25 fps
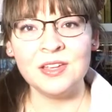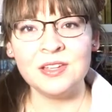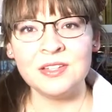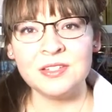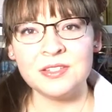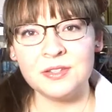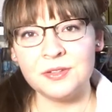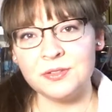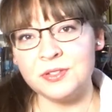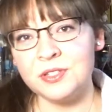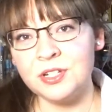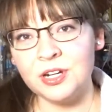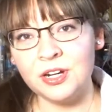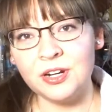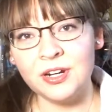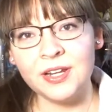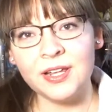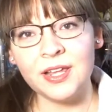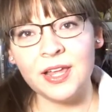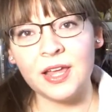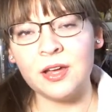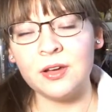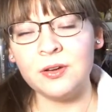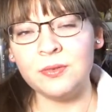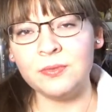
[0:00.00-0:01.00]
So
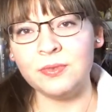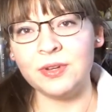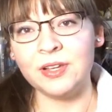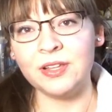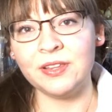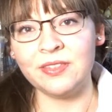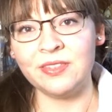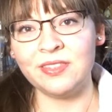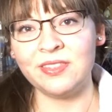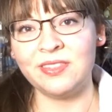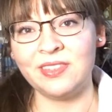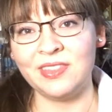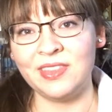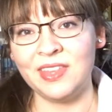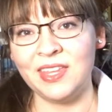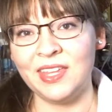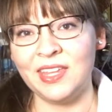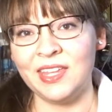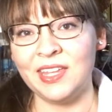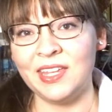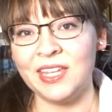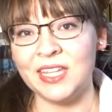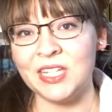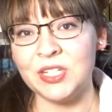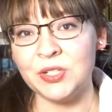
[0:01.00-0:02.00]
starting out with
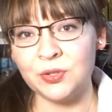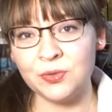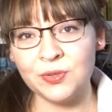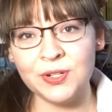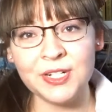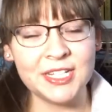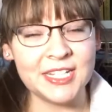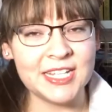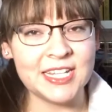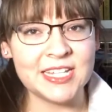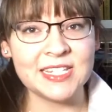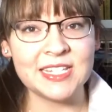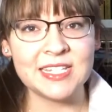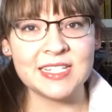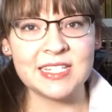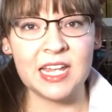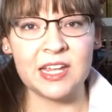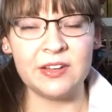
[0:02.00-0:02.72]
the new releases,